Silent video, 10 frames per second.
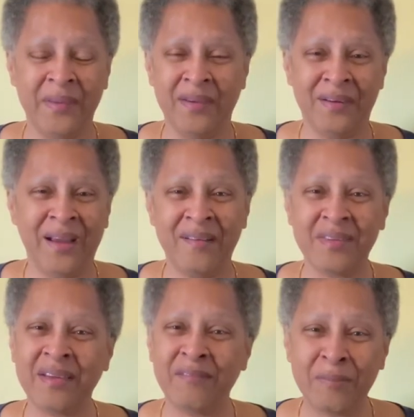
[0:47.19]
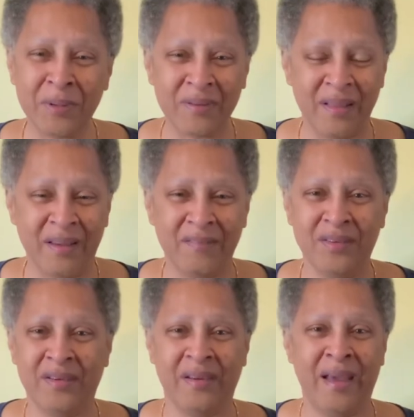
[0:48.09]
You don't have to give up your life
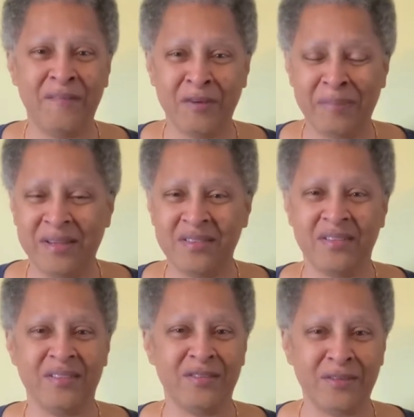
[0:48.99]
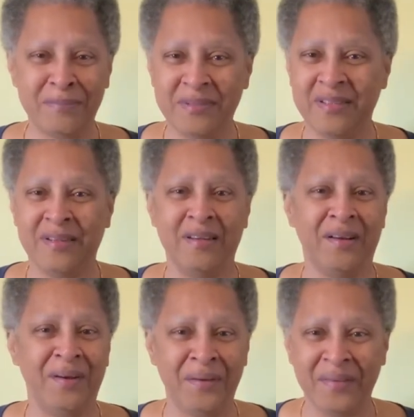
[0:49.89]
doing affirmations, scripting,
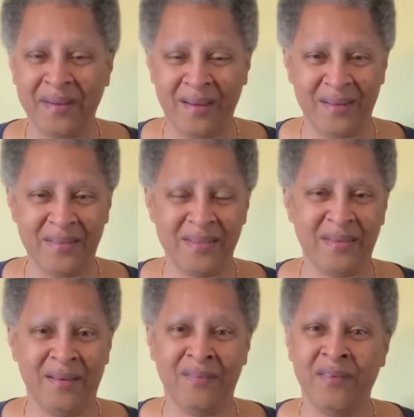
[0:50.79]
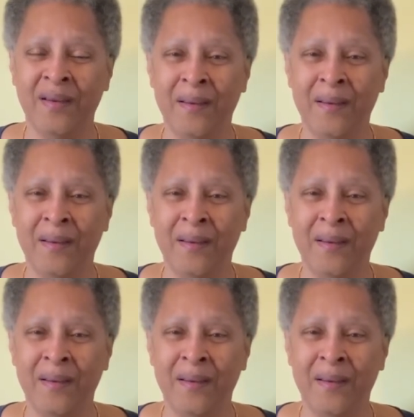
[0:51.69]
all that kind of stuff.